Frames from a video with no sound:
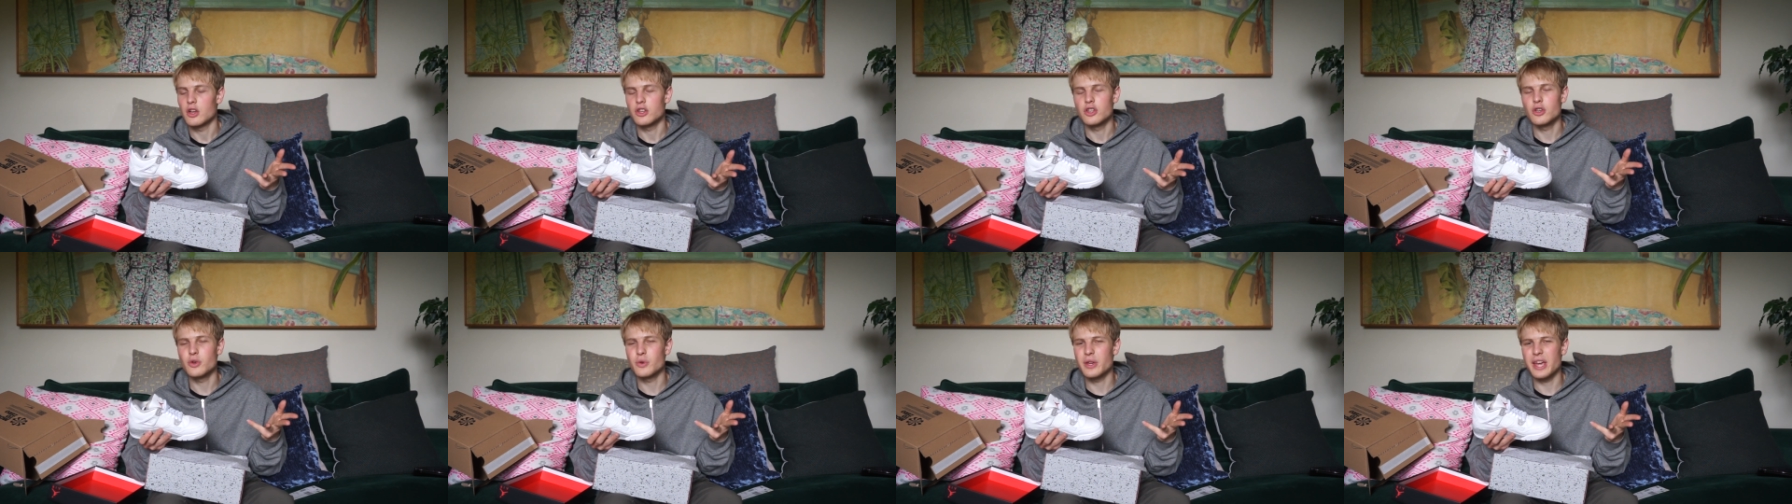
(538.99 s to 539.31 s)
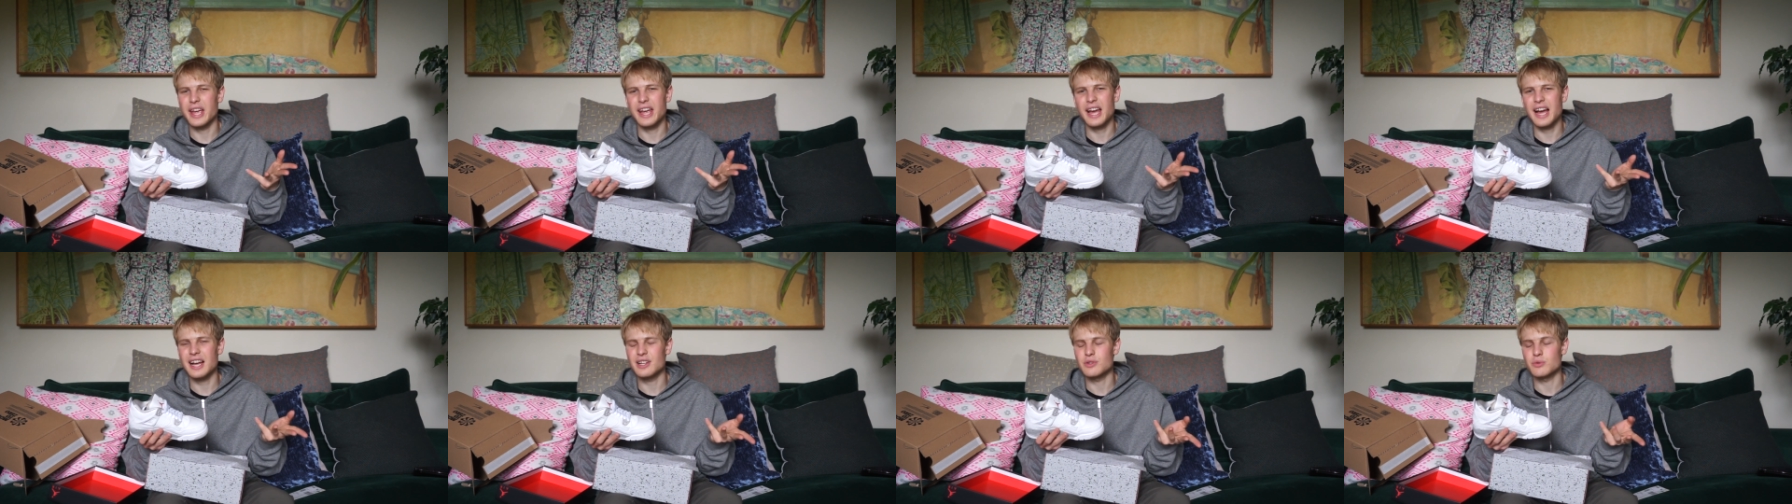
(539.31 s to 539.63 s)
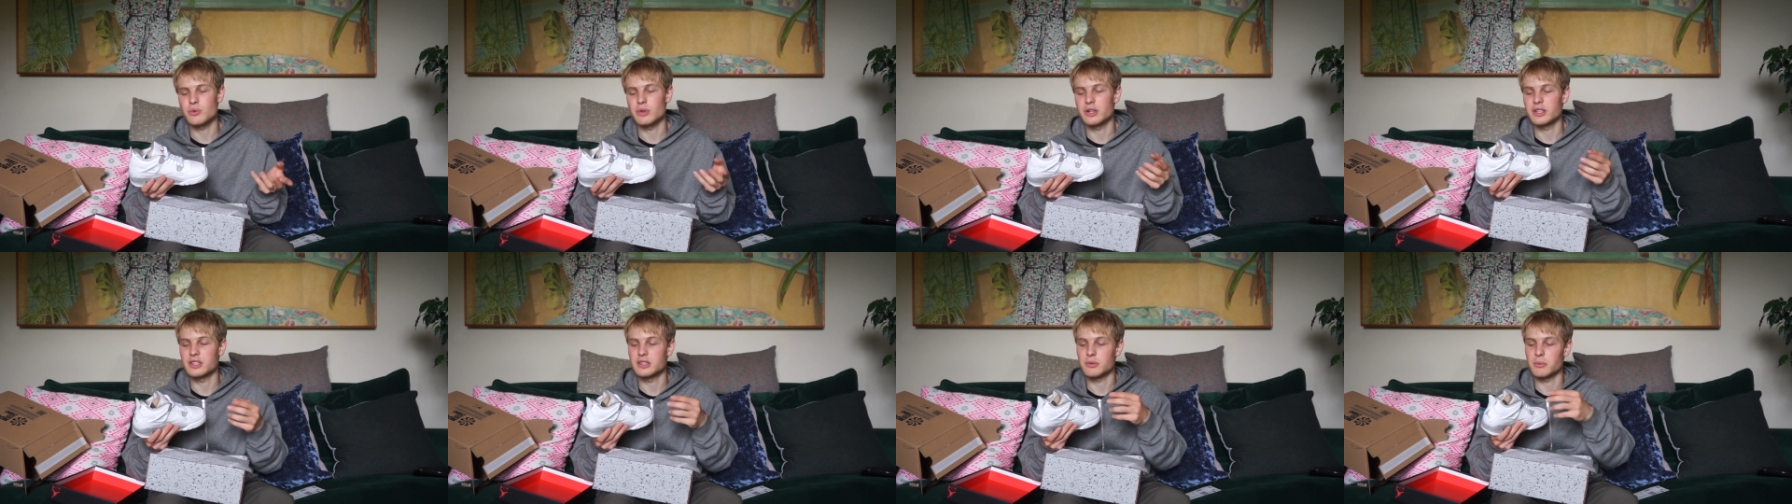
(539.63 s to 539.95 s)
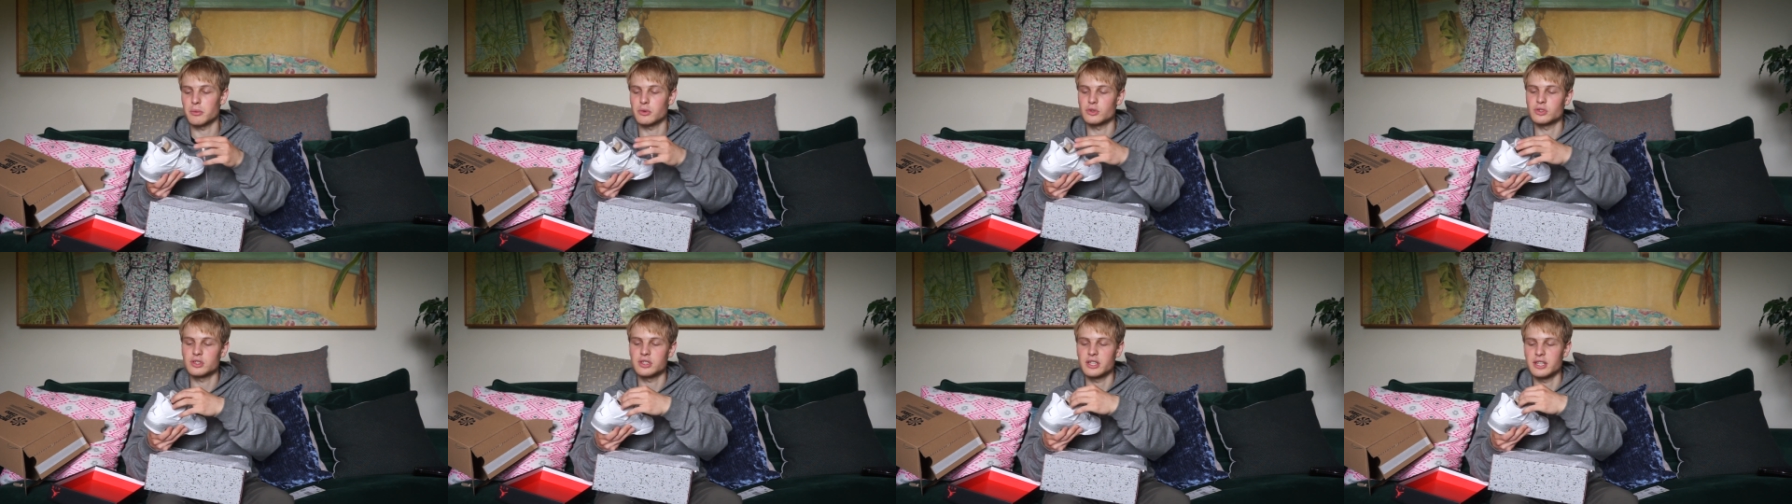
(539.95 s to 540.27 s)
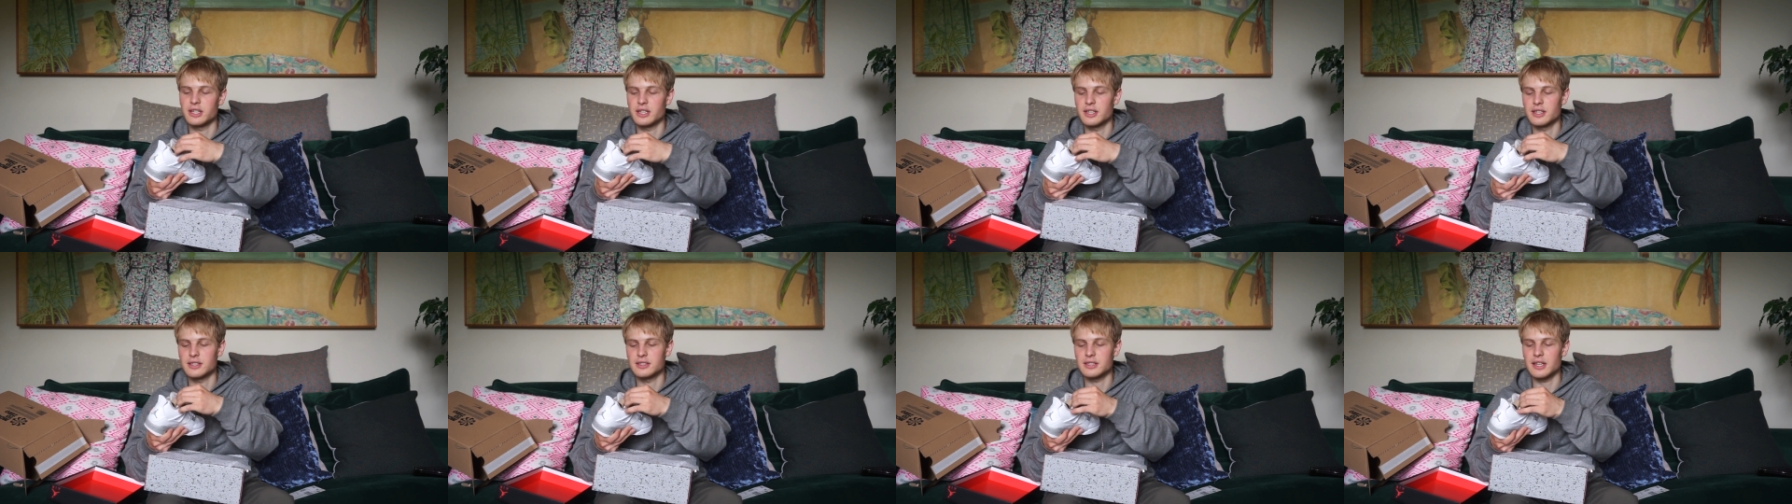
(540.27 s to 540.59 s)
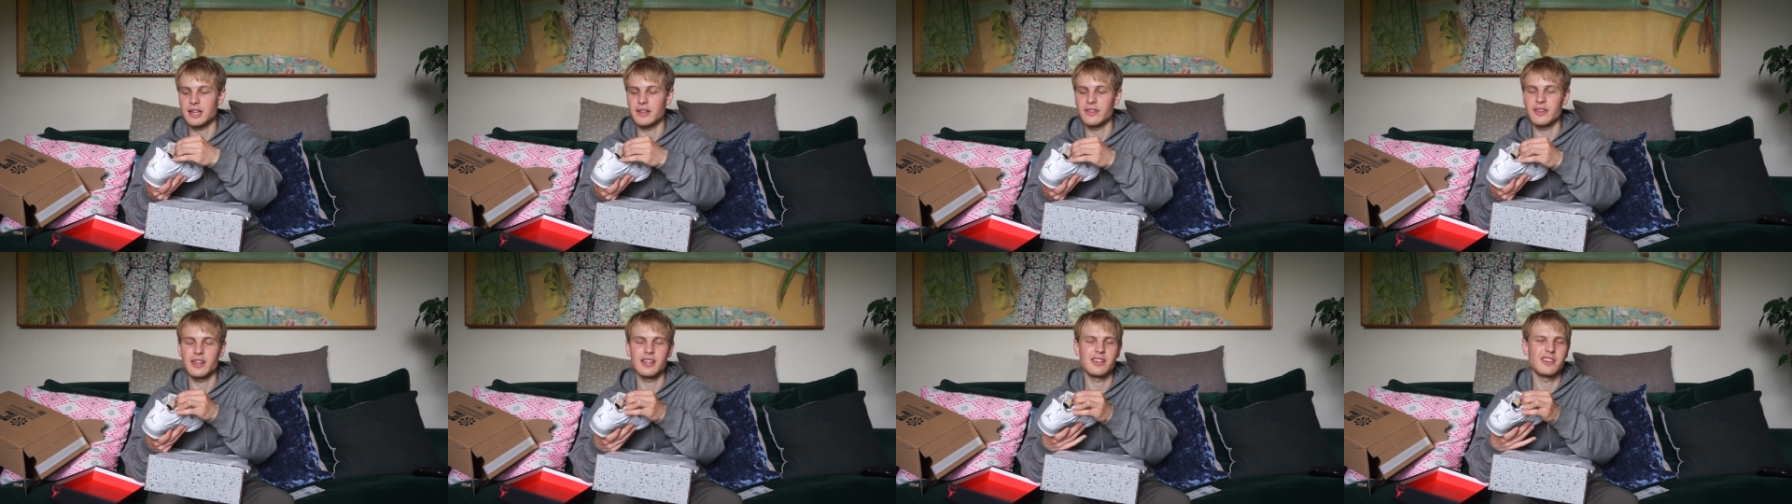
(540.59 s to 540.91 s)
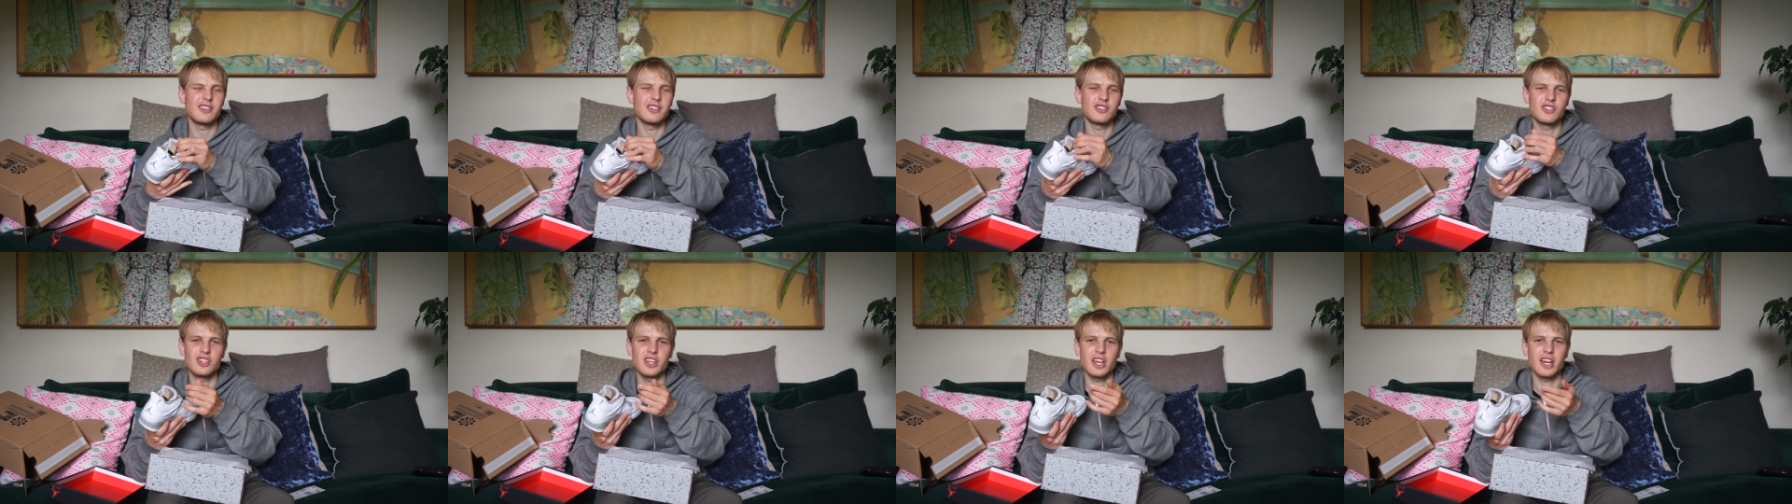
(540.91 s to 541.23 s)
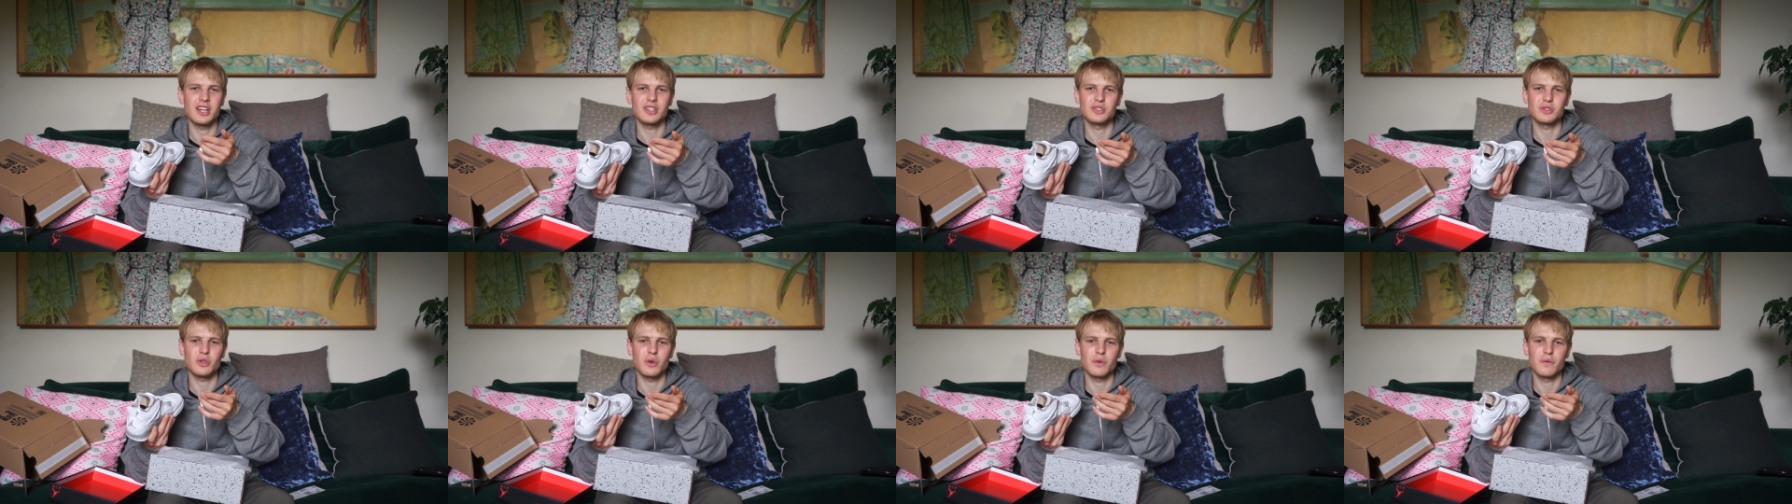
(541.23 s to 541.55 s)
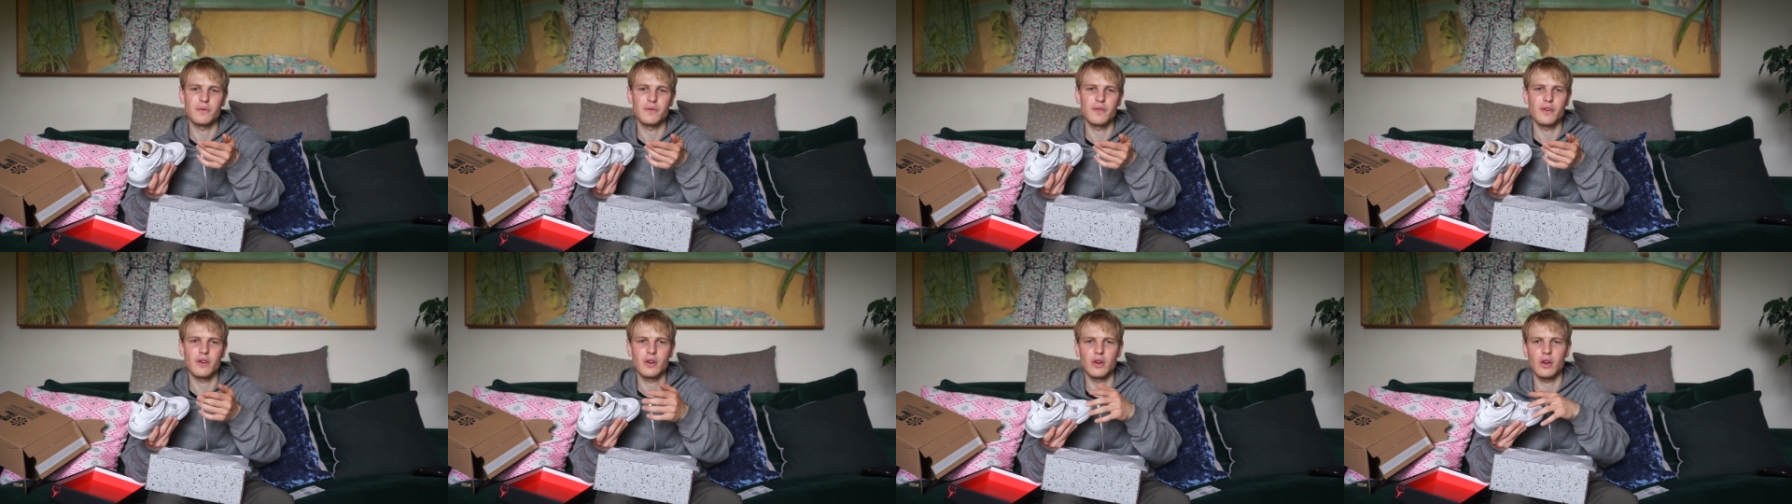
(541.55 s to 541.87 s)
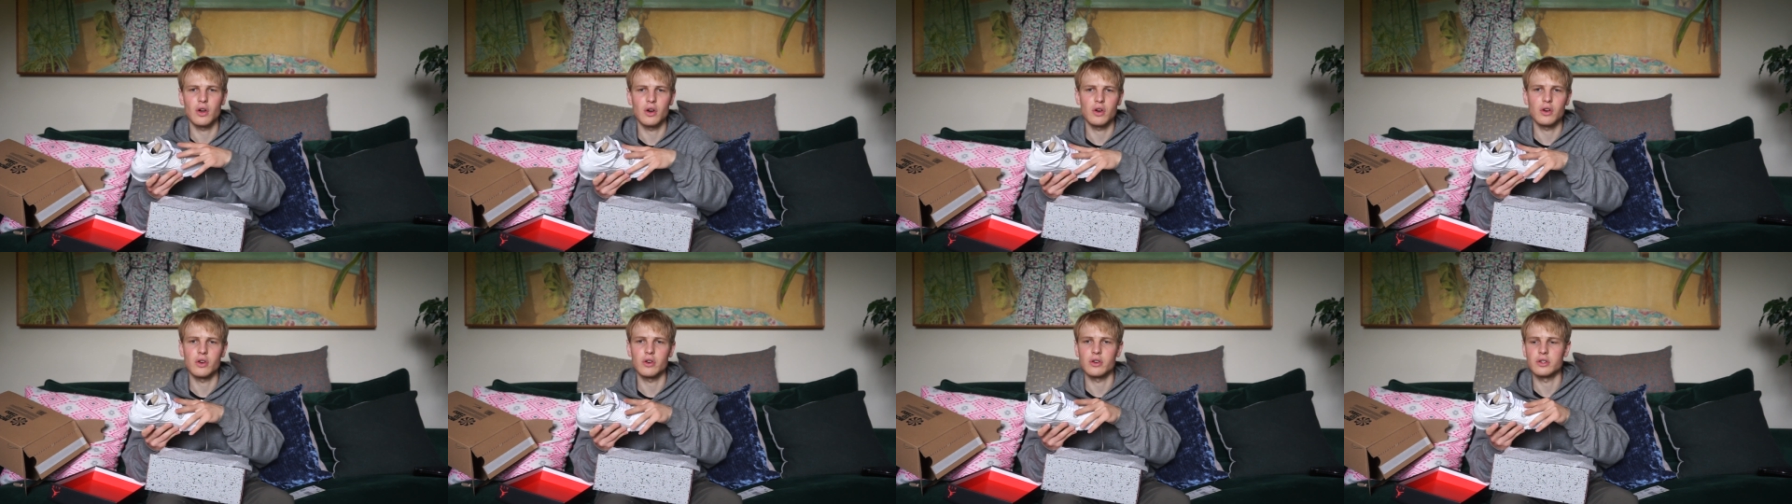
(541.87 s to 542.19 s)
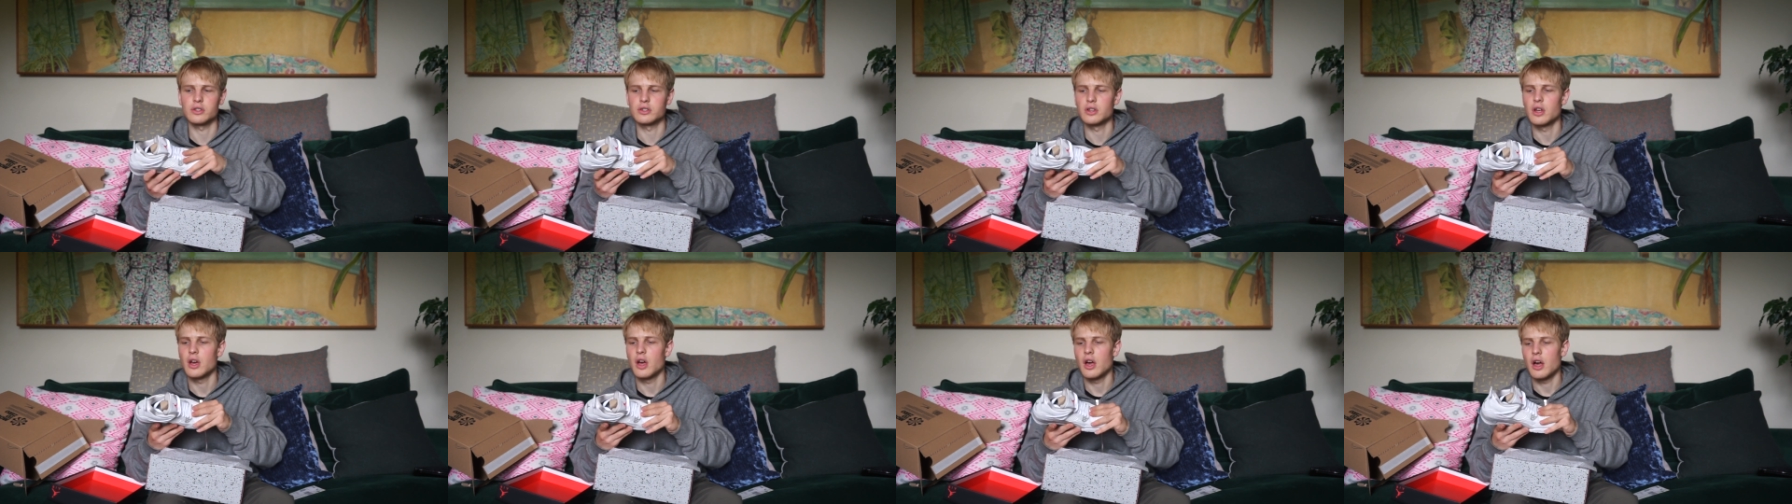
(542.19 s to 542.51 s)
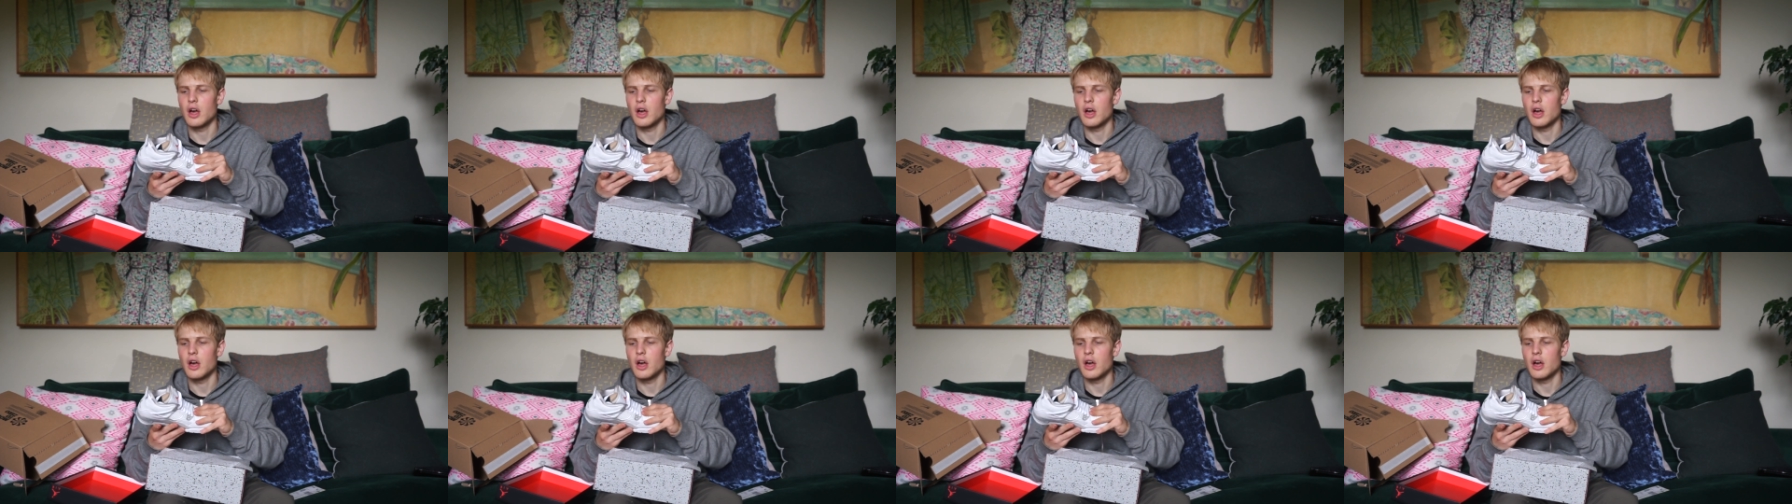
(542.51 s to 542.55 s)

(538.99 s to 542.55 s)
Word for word: UK has released them on sneakers and then the GS on Footlocker and,